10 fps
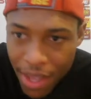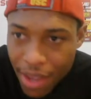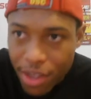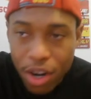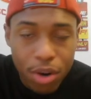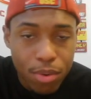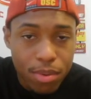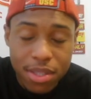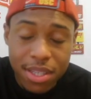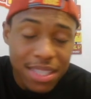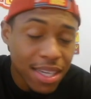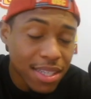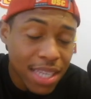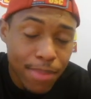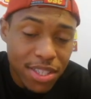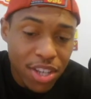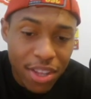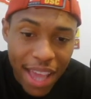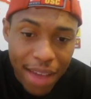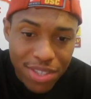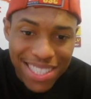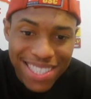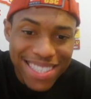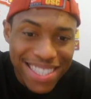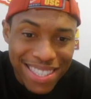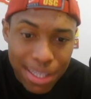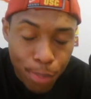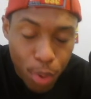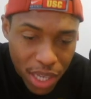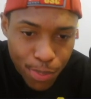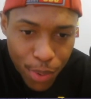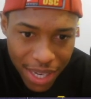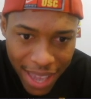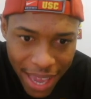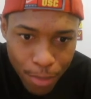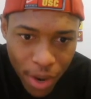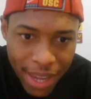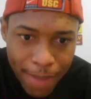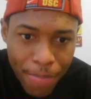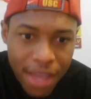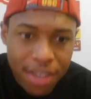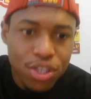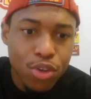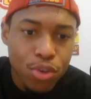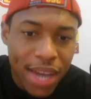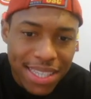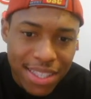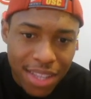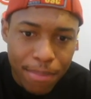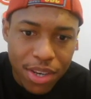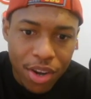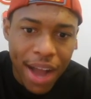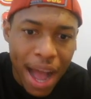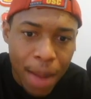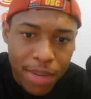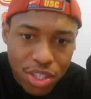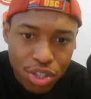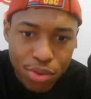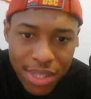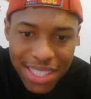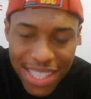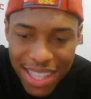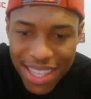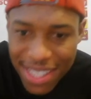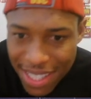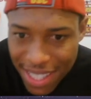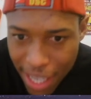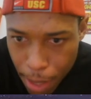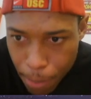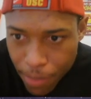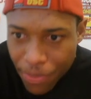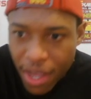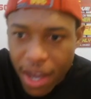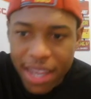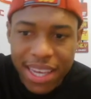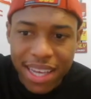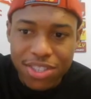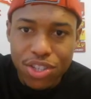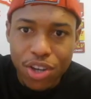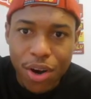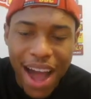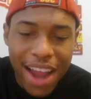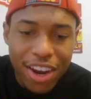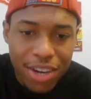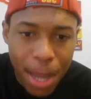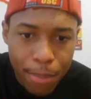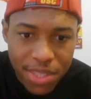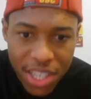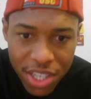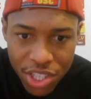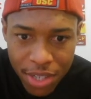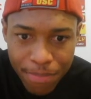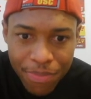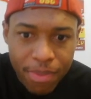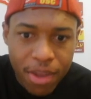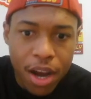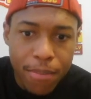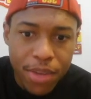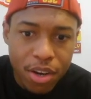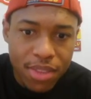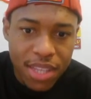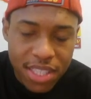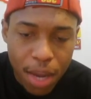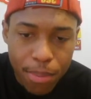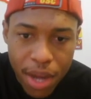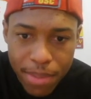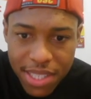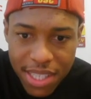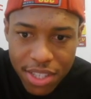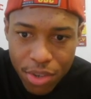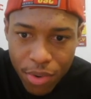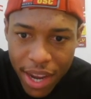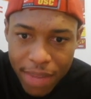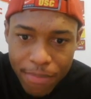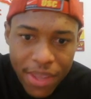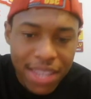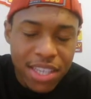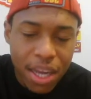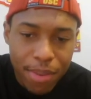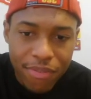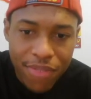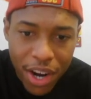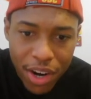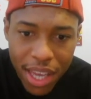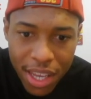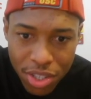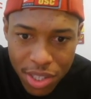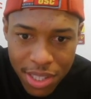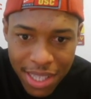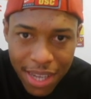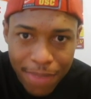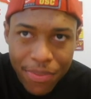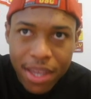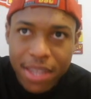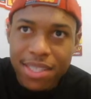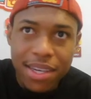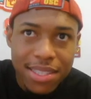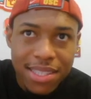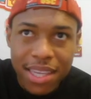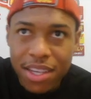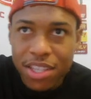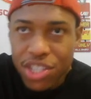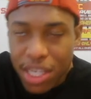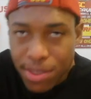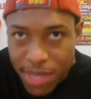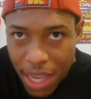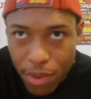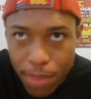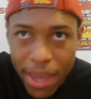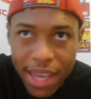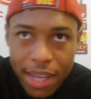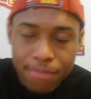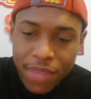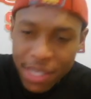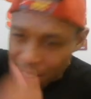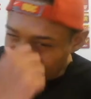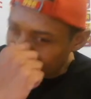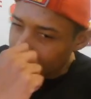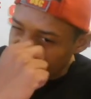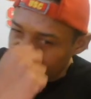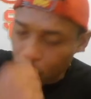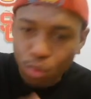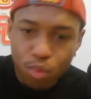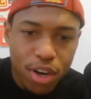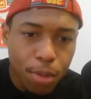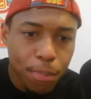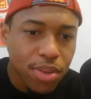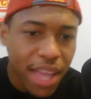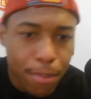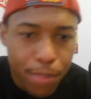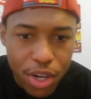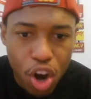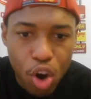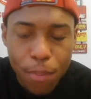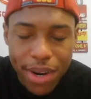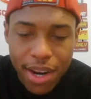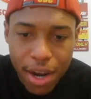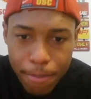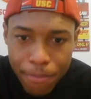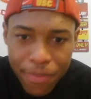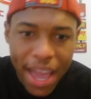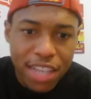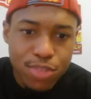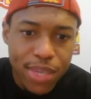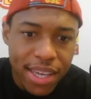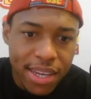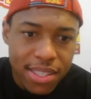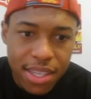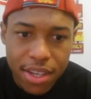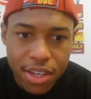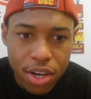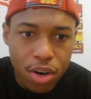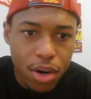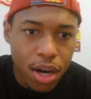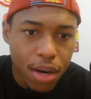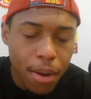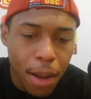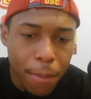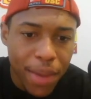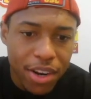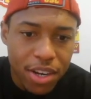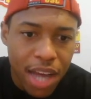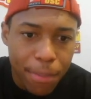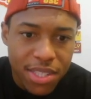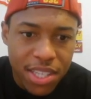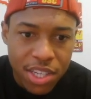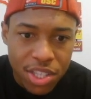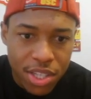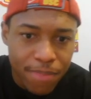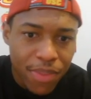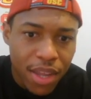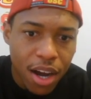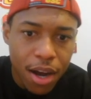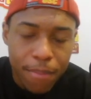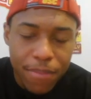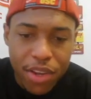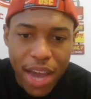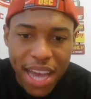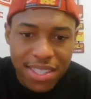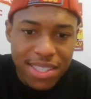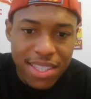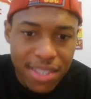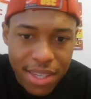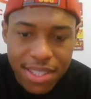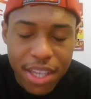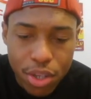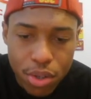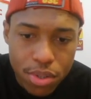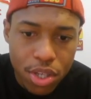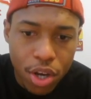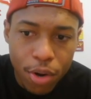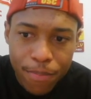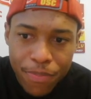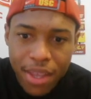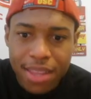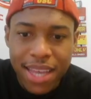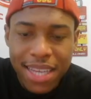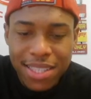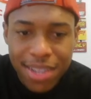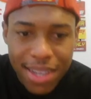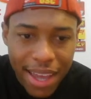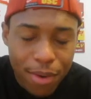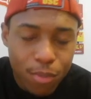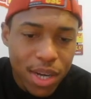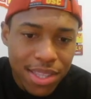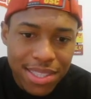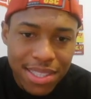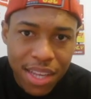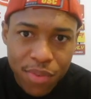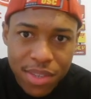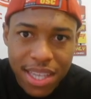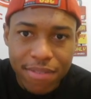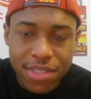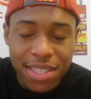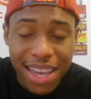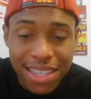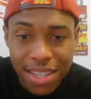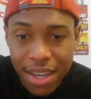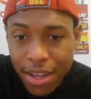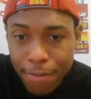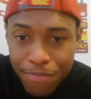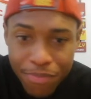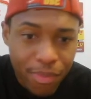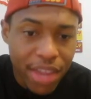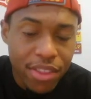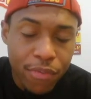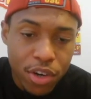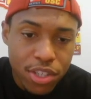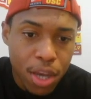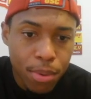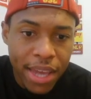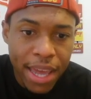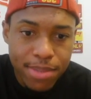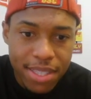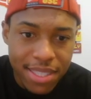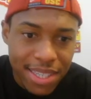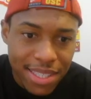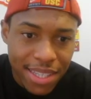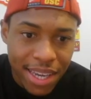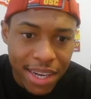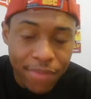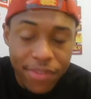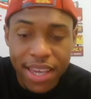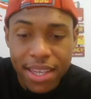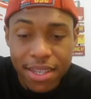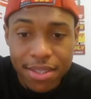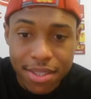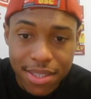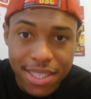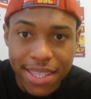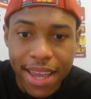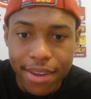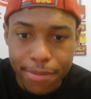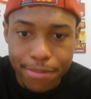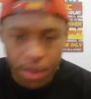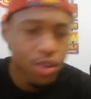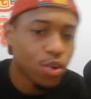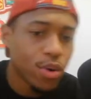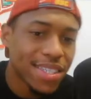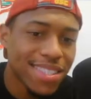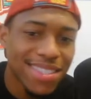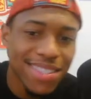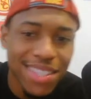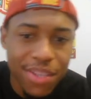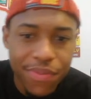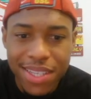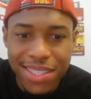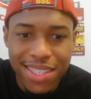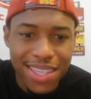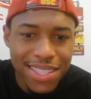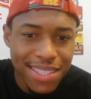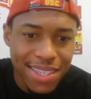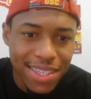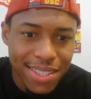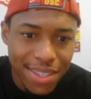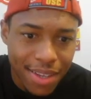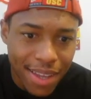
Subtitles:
a team that's currently averaging 66 points per game, right? So you guys can let me know how much you really see this dip against, higher competition, this upcoming season, right? It's going to be very interesting to see the adjustments that we make, to see, the real playbook open up as we get into, a better competition, as the season continues. So let's look at what this defense has done in the first couple games of the season and if they can sustain it. USC's defense this season,